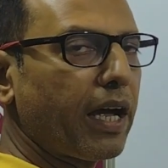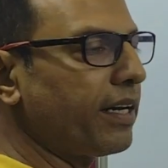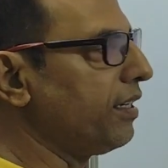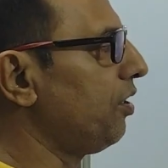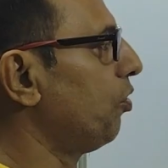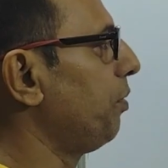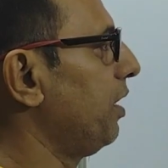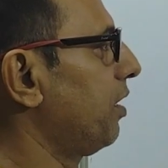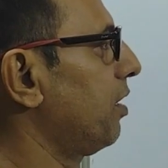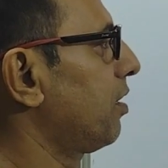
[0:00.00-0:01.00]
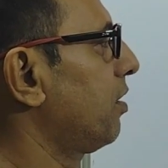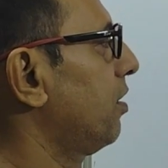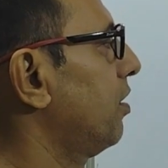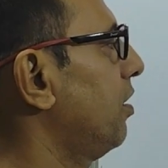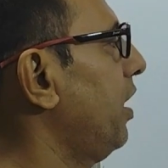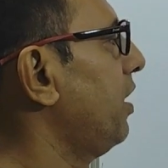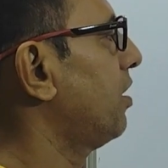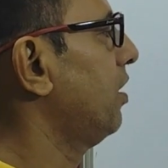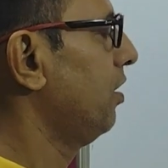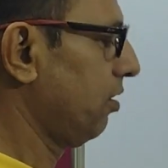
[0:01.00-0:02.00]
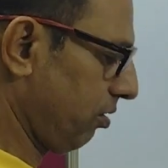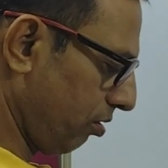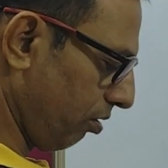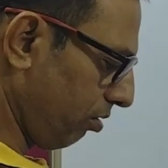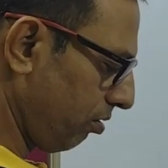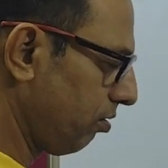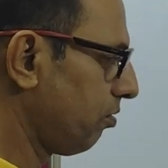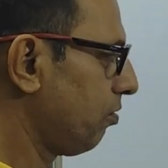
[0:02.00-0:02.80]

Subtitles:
and denominator, right? So